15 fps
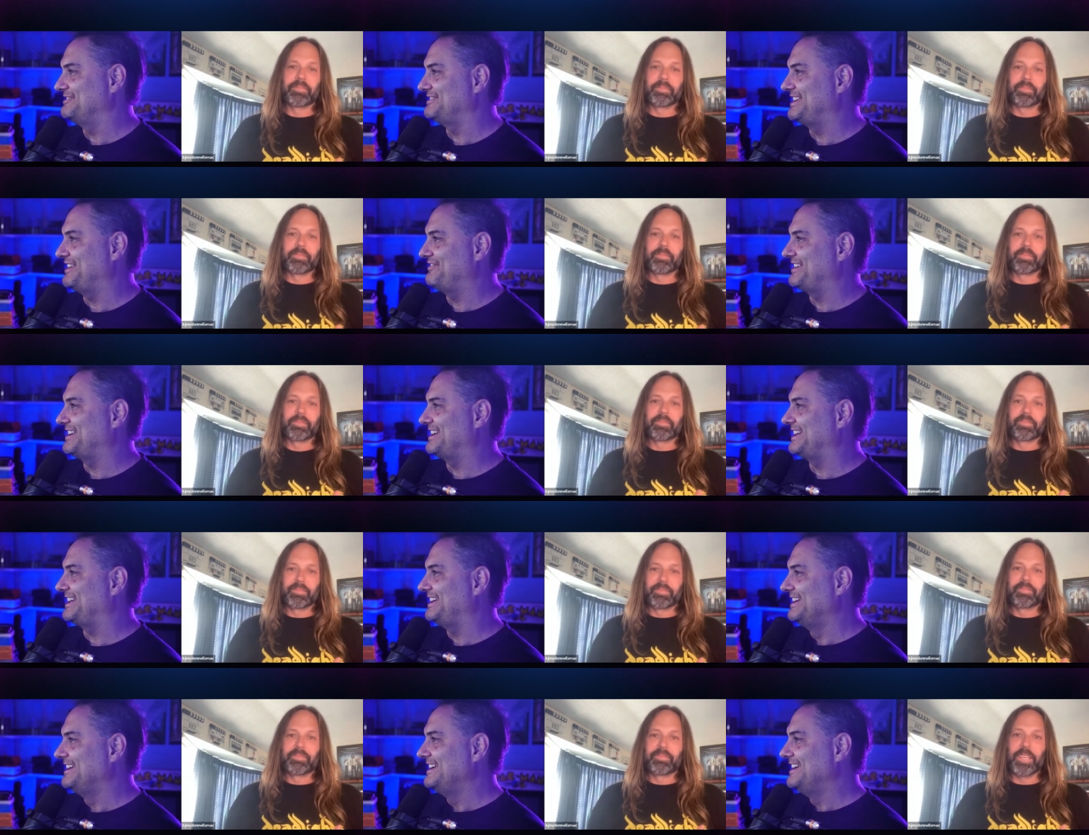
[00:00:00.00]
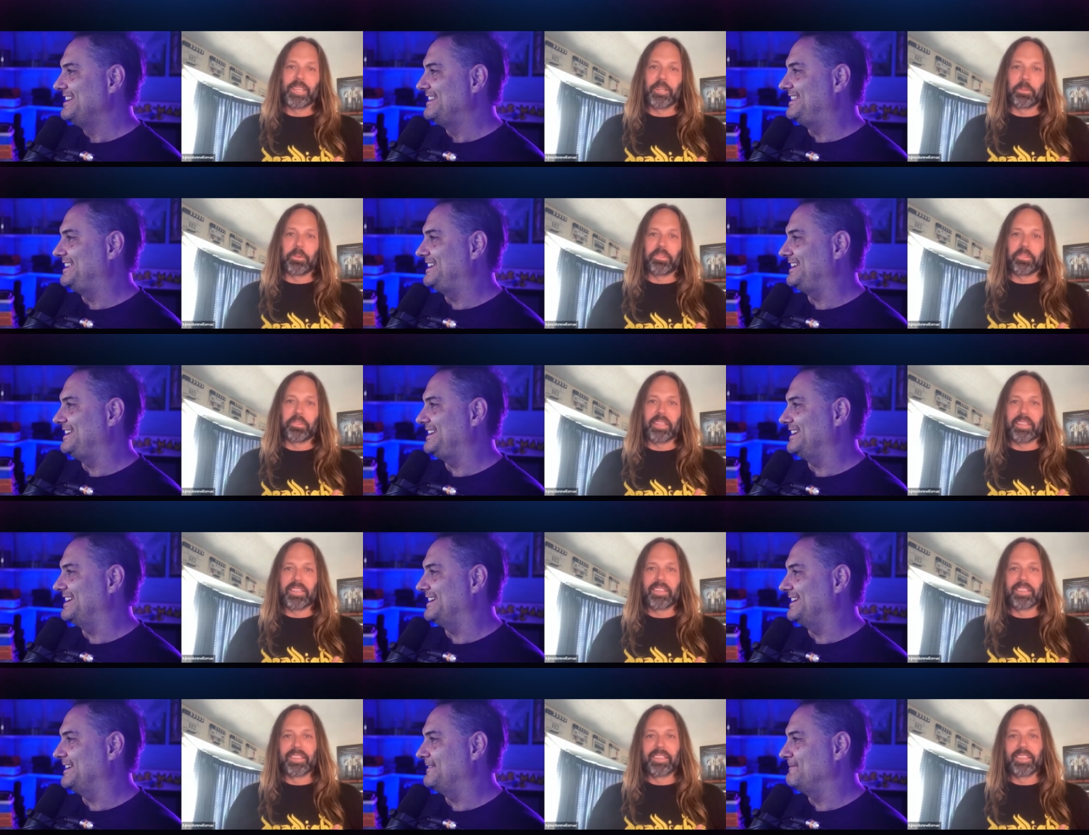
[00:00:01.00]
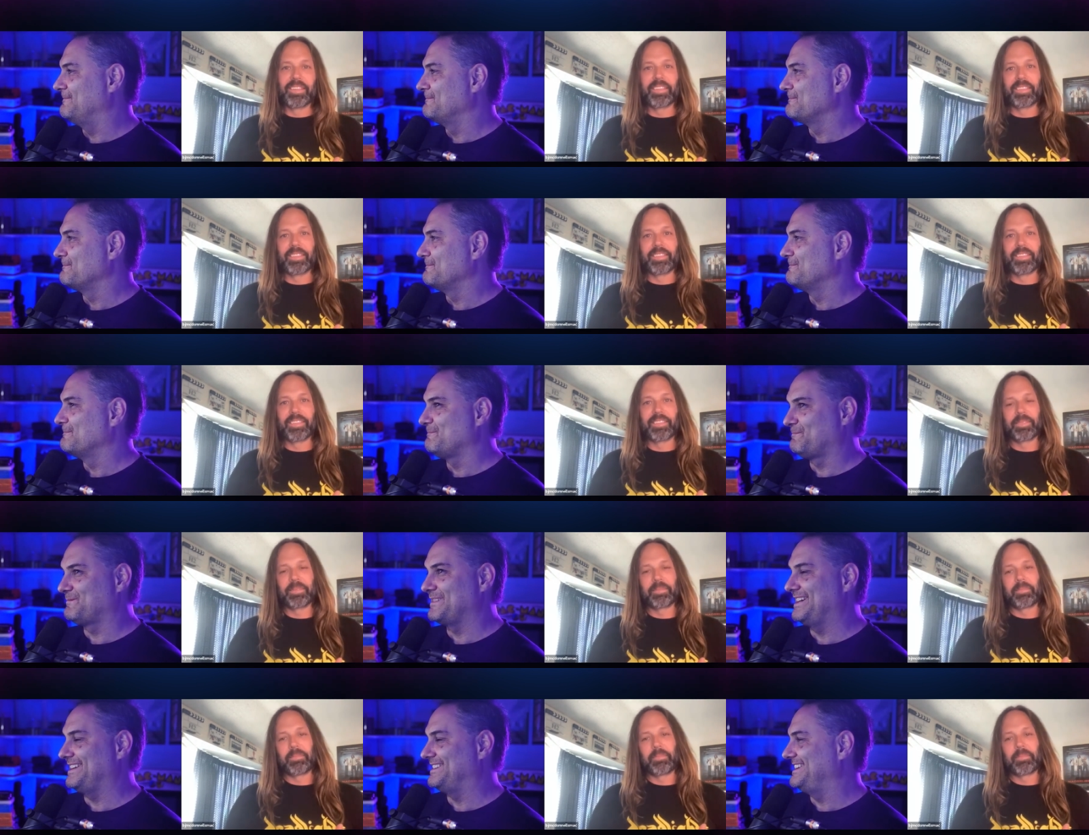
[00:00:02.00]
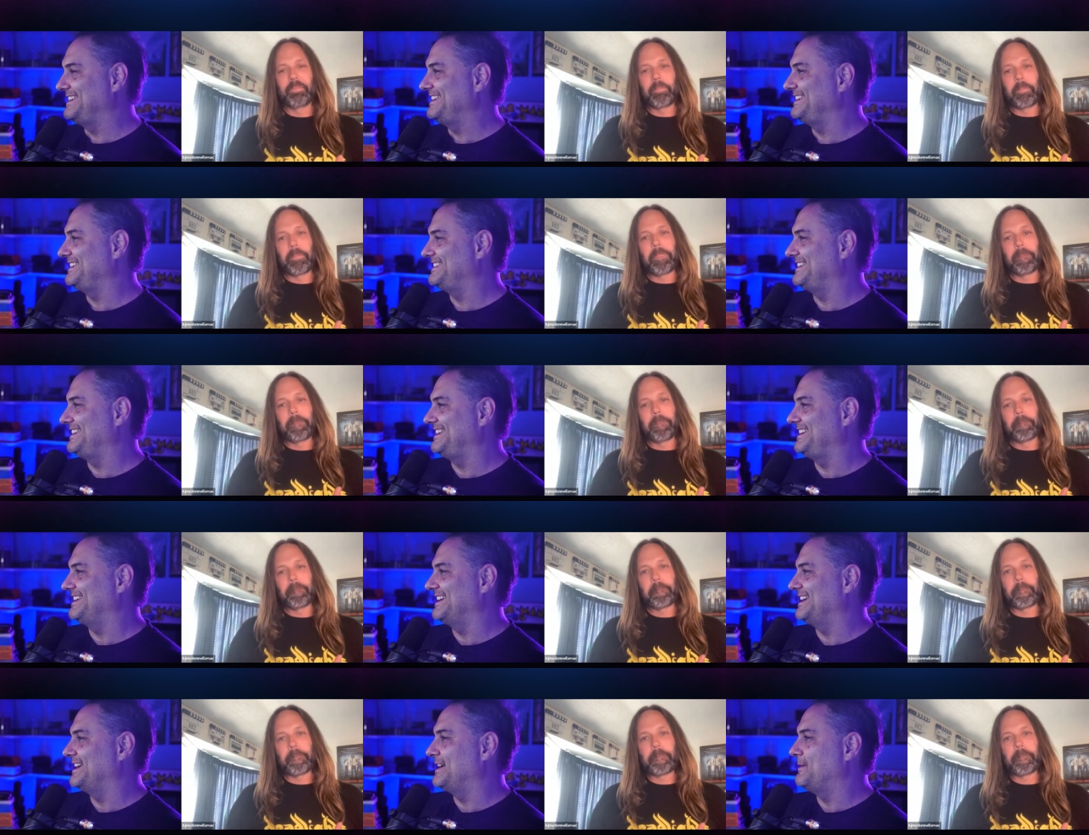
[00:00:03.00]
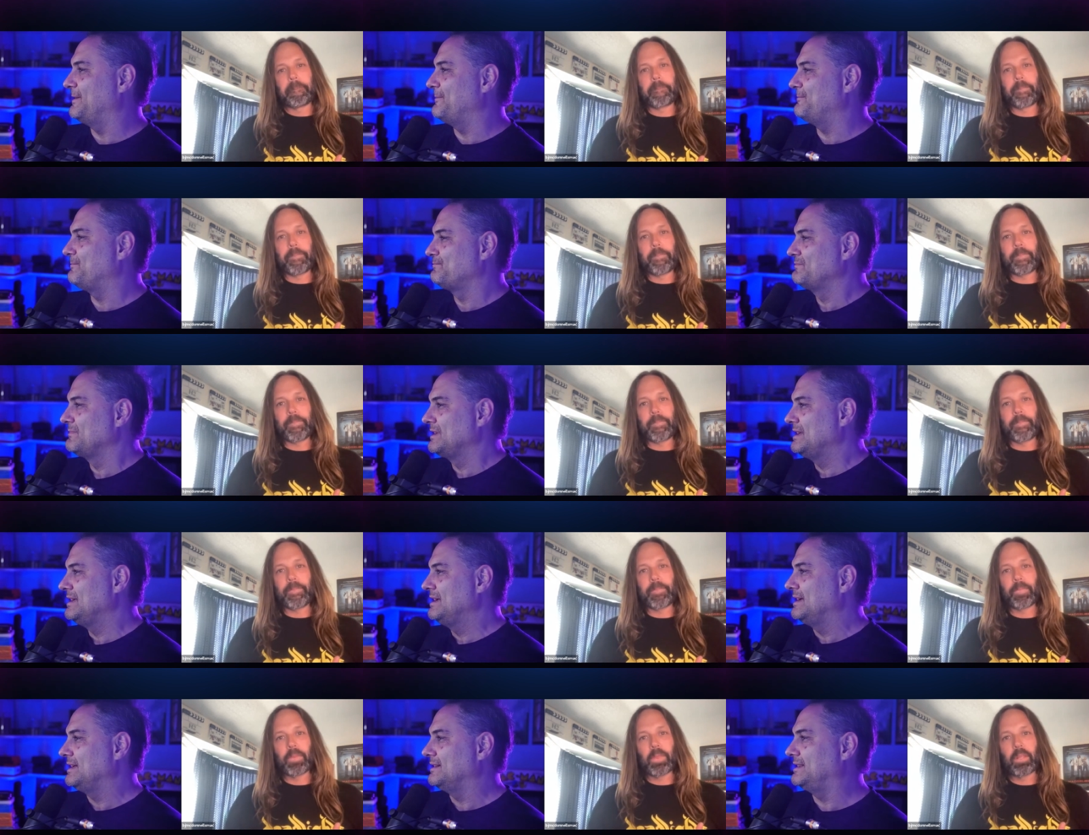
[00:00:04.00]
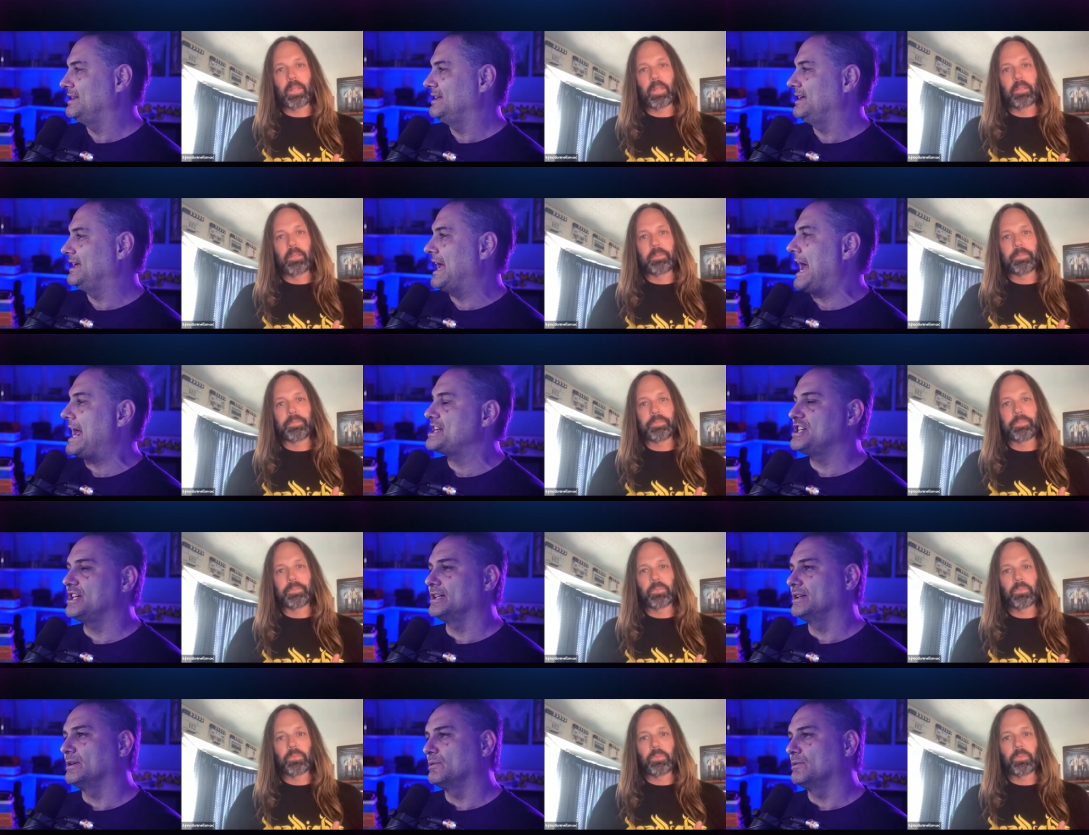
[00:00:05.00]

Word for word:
Speaker 1: Definitely, the uh, yeah, the the um, the hatchet.